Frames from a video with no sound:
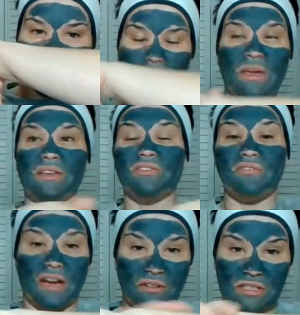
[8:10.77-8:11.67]
we can do
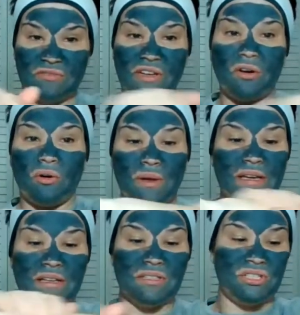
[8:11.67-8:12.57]
fragrance free, or we
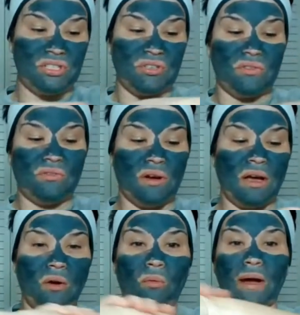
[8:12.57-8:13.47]
can do
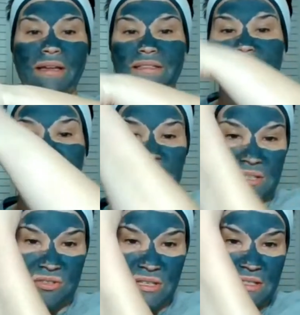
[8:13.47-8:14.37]
white tea and
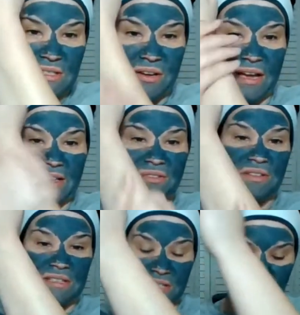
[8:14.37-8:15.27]
citrus. Okay, so
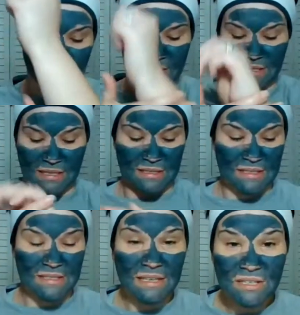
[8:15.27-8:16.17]
this is white tea and
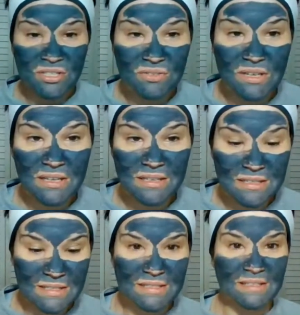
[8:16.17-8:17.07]

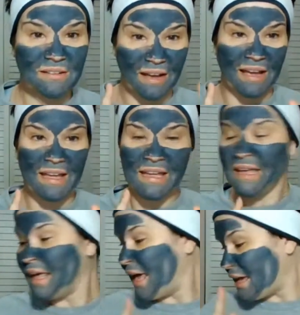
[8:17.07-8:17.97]
citrus. Okay,
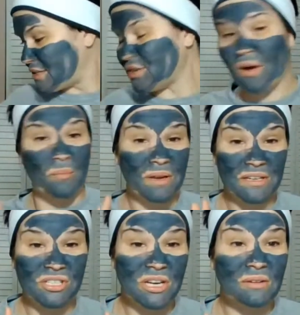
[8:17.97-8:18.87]
and so I'm going to
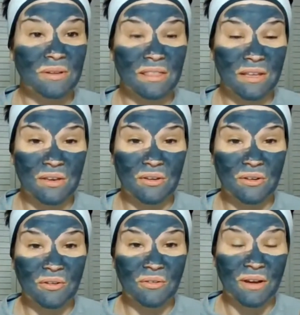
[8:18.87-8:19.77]
share with
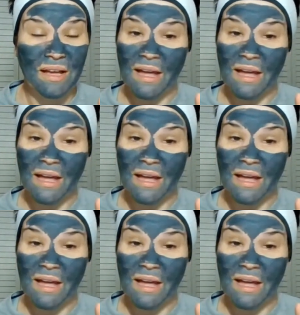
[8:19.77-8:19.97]
you